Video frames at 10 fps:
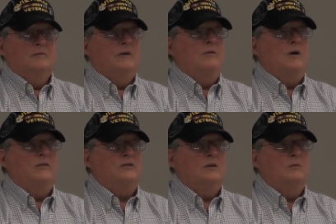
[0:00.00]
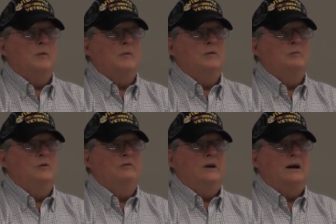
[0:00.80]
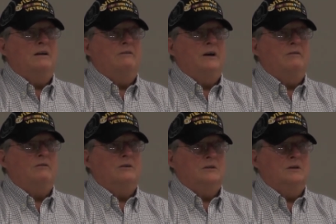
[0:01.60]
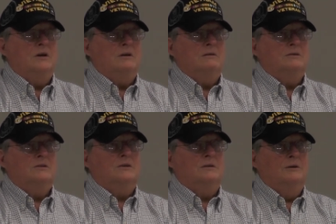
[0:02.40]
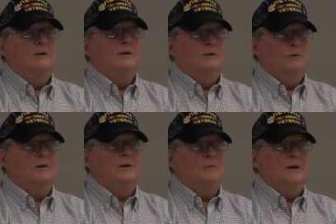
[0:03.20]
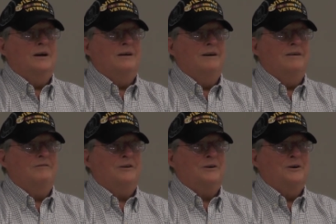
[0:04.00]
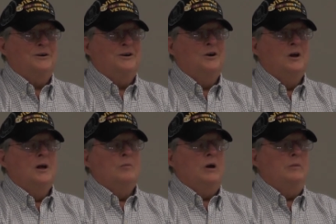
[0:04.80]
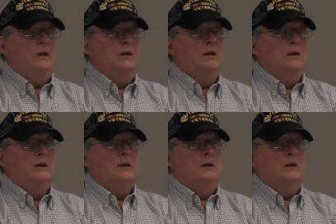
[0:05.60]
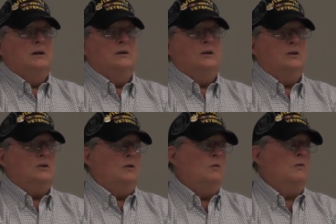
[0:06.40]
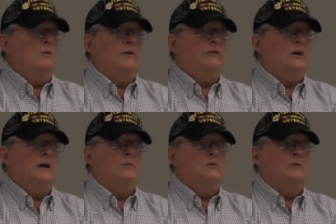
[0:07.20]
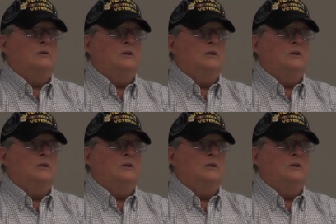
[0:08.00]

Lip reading: my wife said, "You remember the movie Out of Africa?" I said, "Yeah." She said, "We're going to be out of Africa." You know? But I mean, there were rough times, and